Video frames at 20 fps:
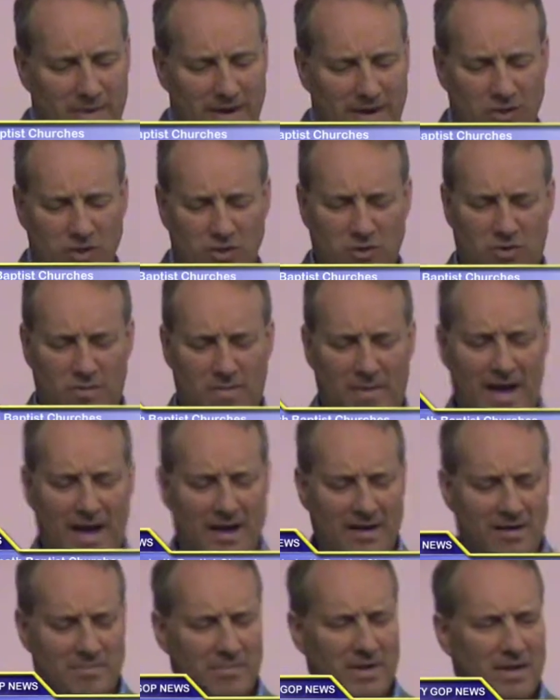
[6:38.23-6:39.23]
But it just
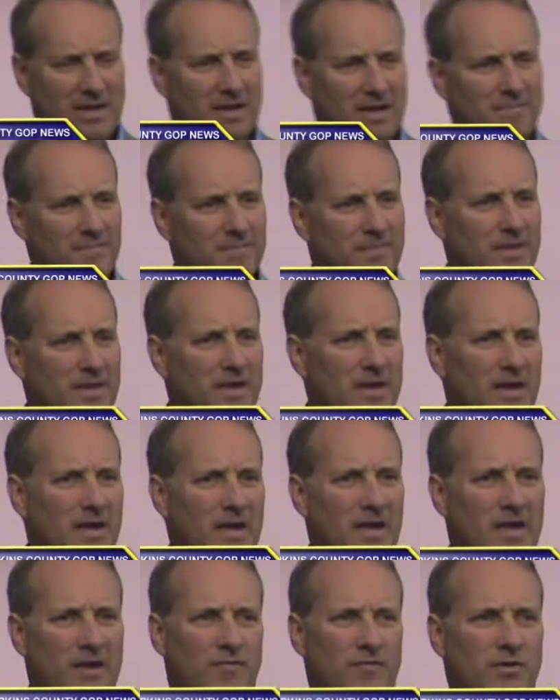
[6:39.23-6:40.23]
reminded me,
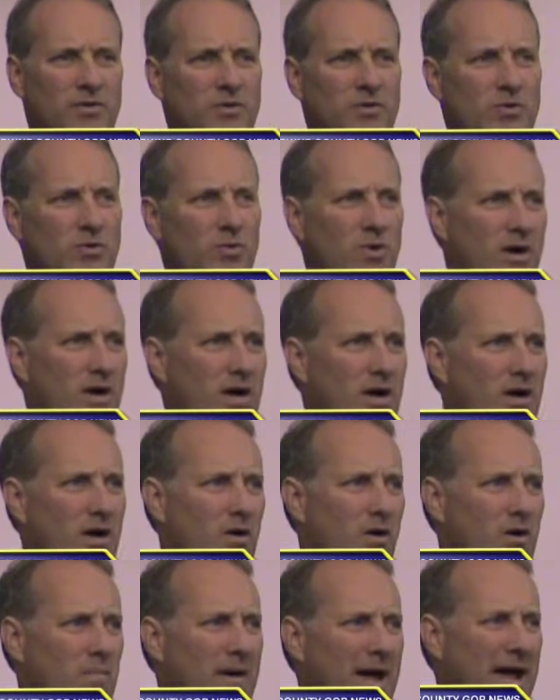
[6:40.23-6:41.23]
if you
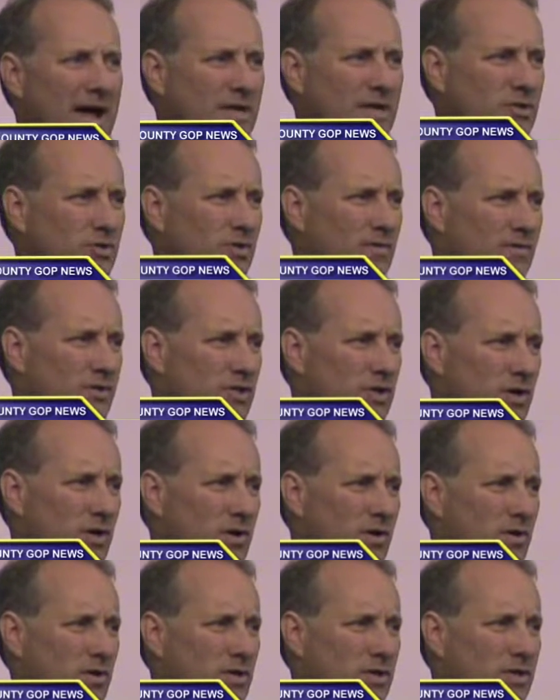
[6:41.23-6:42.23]
are a pastor of a
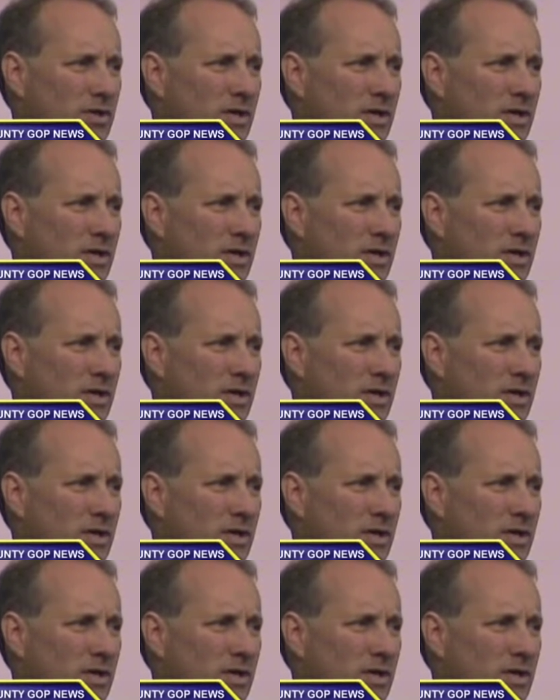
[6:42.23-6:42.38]
church,